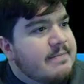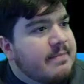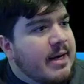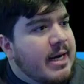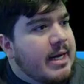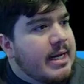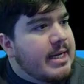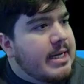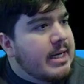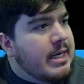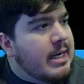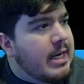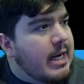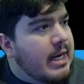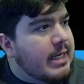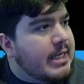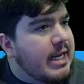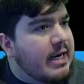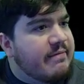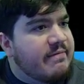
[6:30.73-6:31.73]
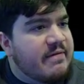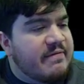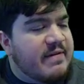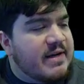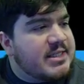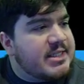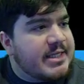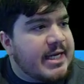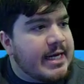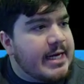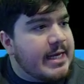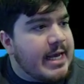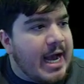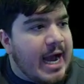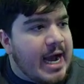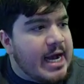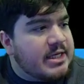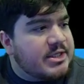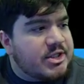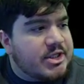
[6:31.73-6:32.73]
my kind of investigating,
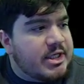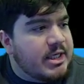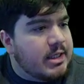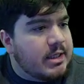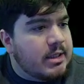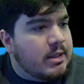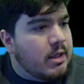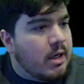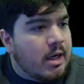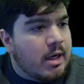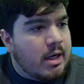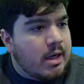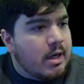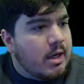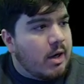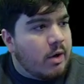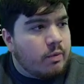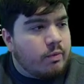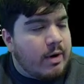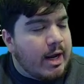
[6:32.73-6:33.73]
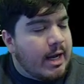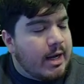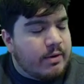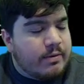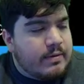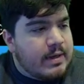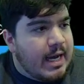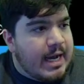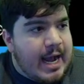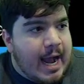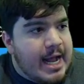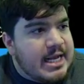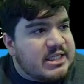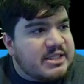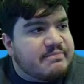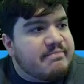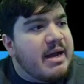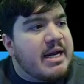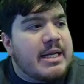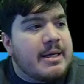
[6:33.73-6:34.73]
asking around as
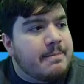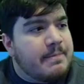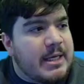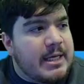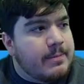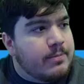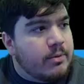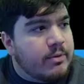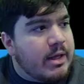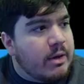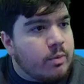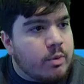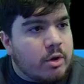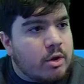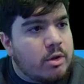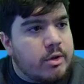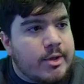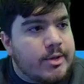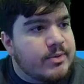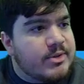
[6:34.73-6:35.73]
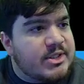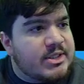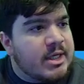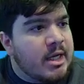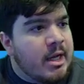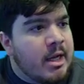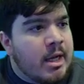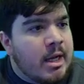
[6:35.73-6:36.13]
many people that were close